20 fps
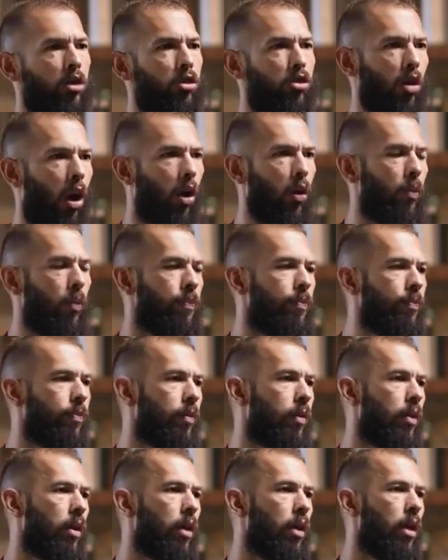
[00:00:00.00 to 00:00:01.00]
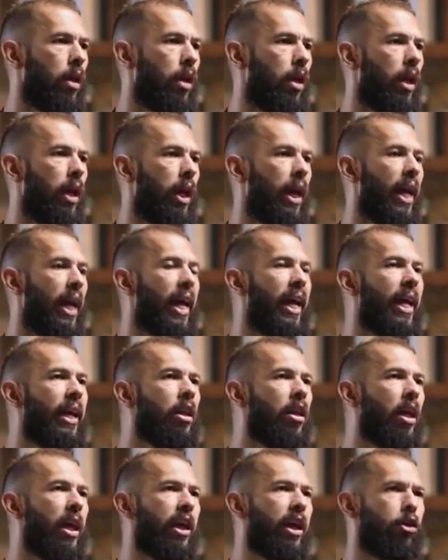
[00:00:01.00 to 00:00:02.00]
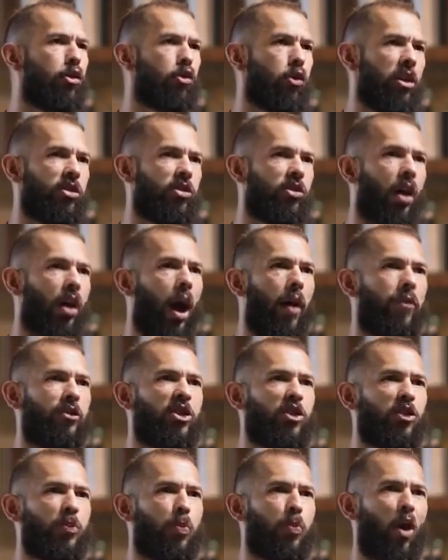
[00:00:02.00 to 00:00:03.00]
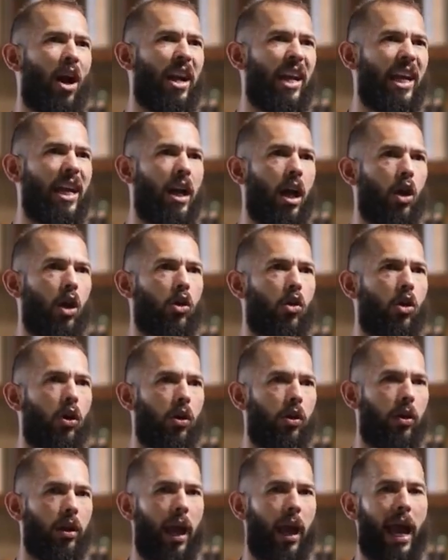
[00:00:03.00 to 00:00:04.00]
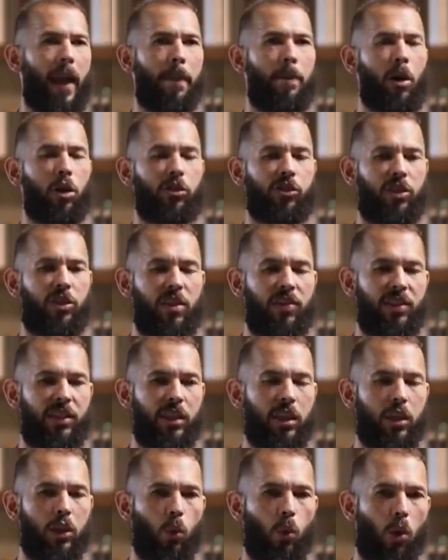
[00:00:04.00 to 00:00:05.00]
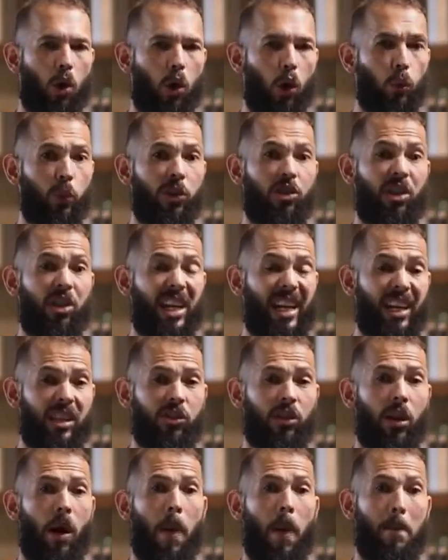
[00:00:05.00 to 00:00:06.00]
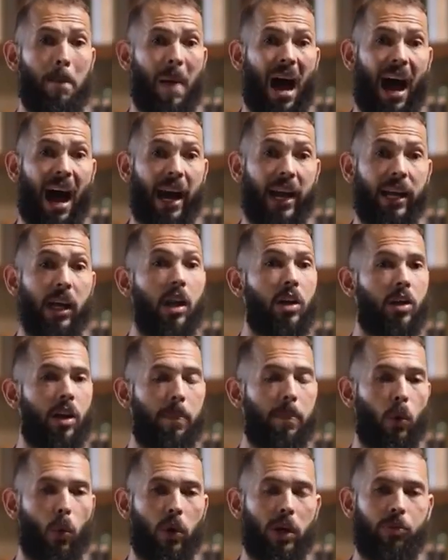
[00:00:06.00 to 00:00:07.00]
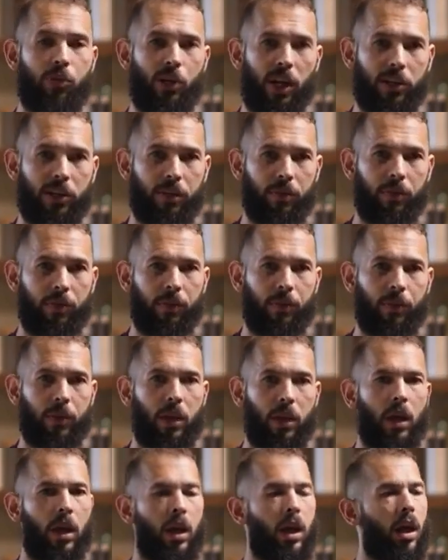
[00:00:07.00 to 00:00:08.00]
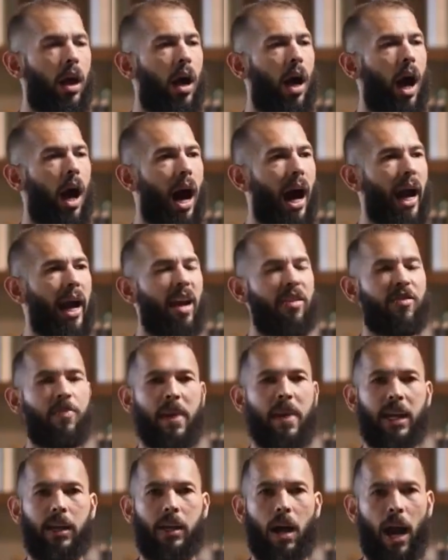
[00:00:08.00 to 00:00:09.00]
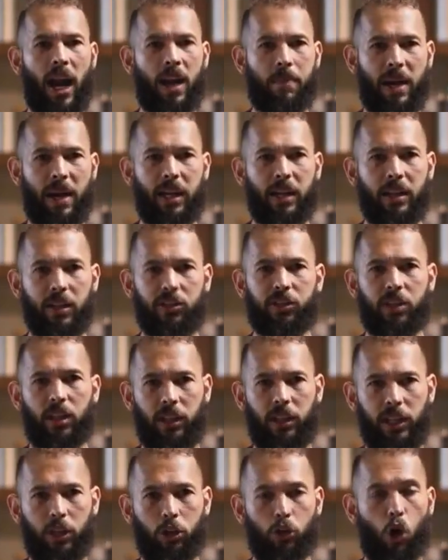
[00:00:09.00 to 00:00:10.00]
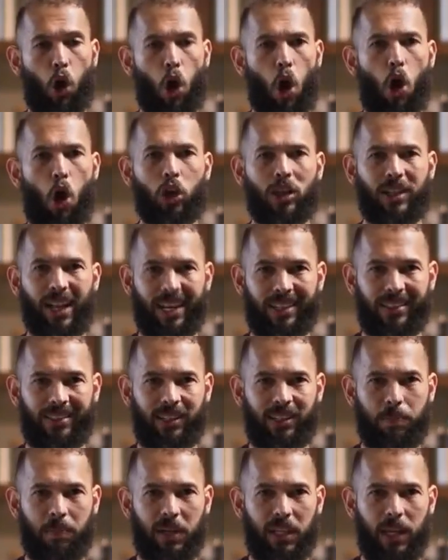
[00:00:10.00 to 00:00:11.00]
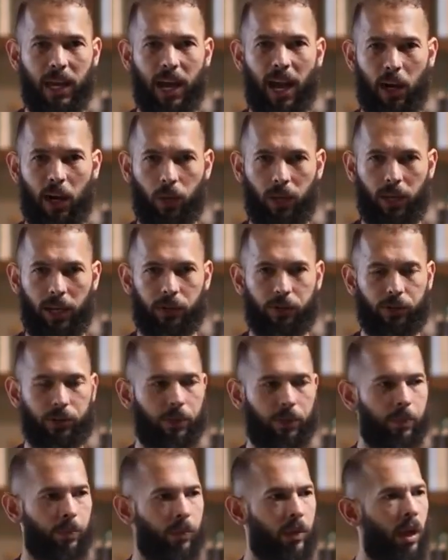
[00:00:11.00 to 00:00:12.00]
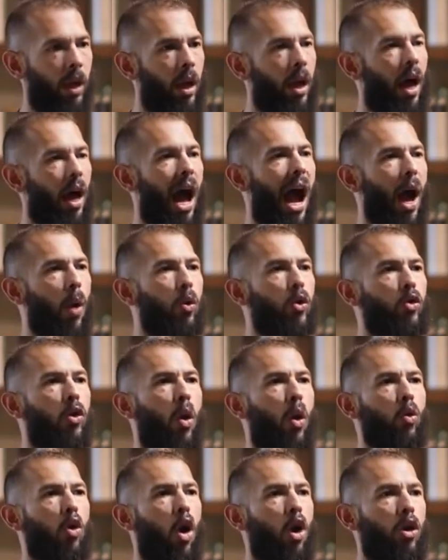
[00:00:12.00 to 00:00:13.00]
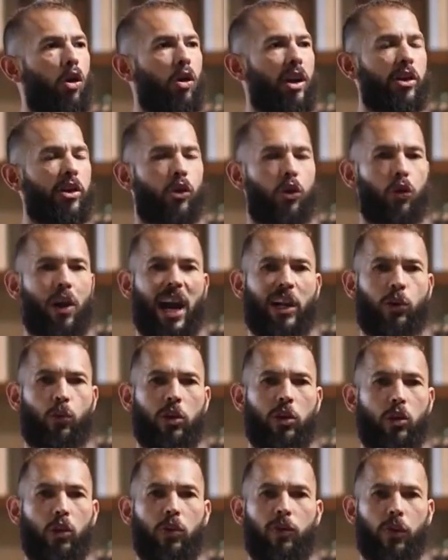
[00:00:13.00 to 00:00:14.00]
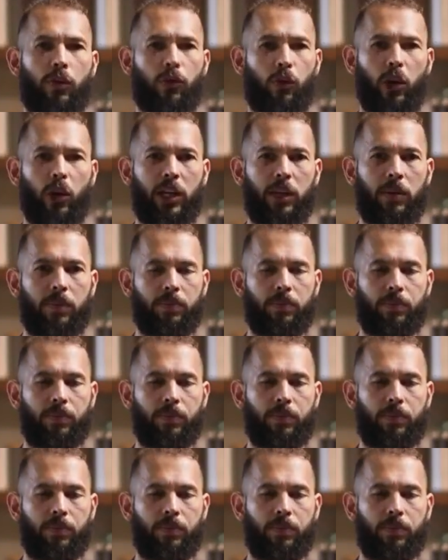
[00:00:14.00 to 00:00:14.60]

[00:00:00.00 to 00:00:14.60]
So, in the interest of spreading good and positivity in the world, which is my number one objective, I, have make, I am making this clear to all legacy media outlets. I will no longer interact with you for free.